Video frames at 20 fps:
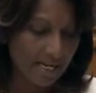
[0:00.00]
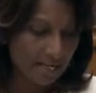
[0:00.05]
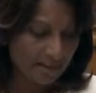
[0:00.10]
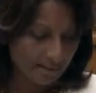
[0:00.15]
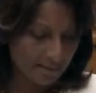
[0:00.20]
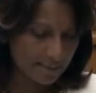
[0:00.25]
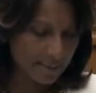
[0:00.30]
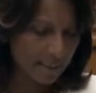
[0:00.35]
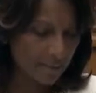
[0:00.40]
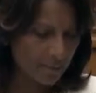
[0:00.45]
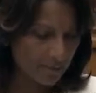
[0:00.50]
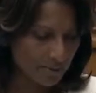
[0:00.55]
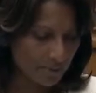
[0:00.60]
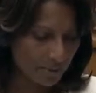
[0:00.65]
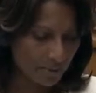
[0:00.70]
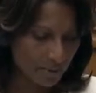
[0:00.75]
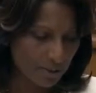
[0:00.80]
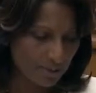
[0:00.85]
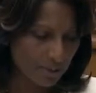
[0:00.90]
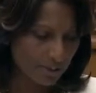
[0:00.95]
the day was
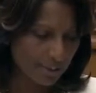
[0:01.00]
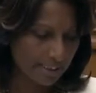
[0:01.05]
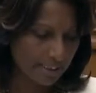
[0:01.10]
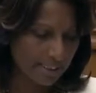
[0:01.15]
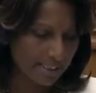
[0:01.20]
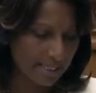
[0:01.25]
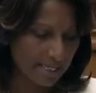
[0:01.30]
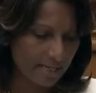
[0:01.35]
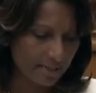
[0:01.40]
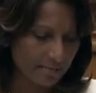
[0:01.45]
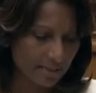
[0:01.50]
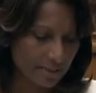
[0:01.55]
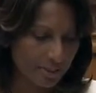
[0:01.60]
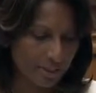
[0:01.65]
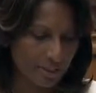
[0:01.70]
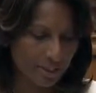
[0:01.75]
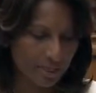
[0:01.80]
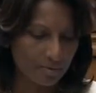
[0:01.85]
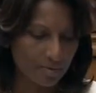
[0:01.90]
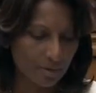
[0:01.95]
originally established
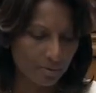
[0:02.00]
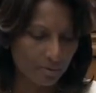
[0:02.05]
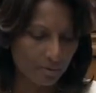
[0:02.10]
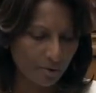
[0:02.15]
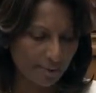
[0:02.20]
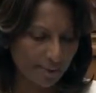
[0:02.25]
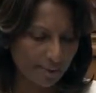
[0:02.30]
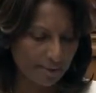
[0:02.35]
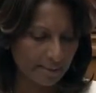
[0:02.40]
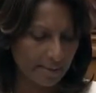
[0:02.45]
to commemorate